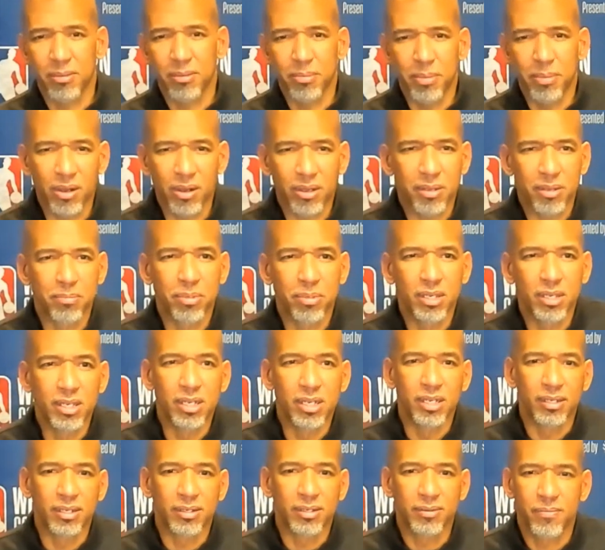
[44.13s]
about
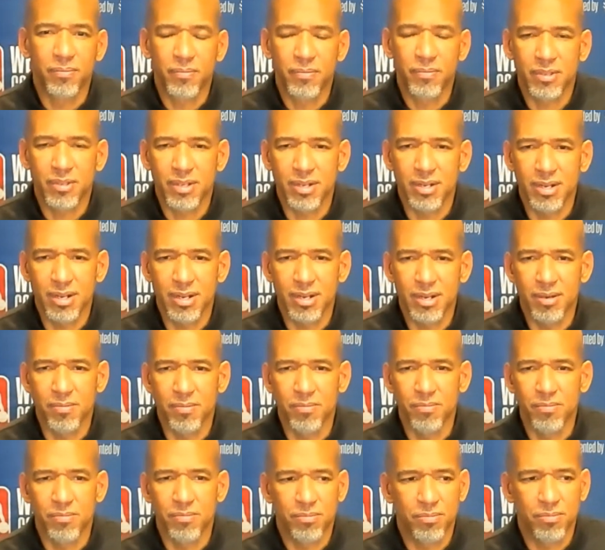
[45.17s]
competing.
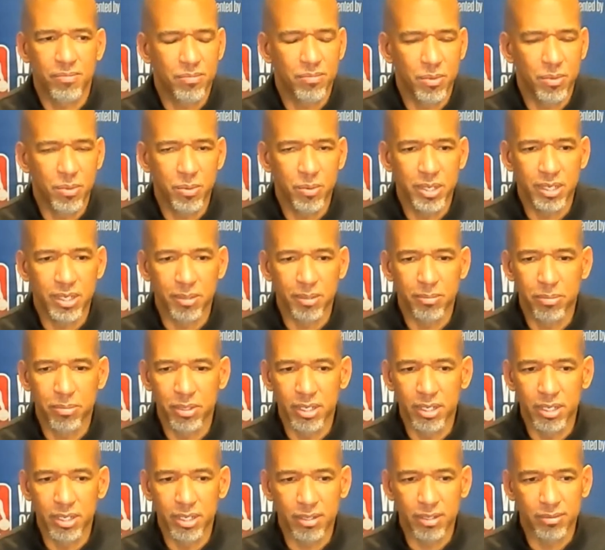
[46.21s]
We
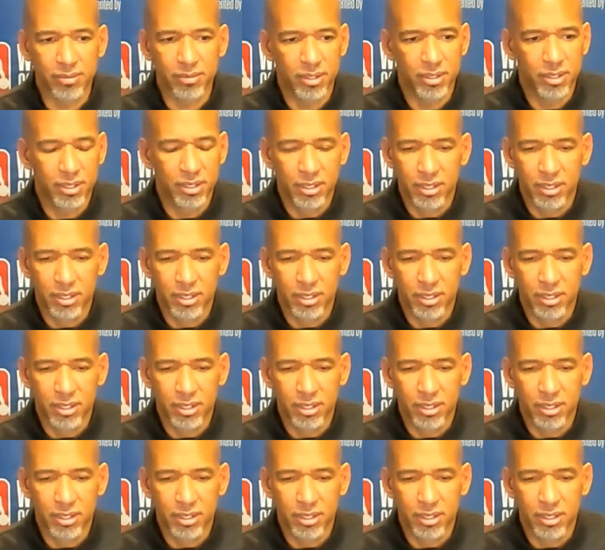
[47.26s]
competed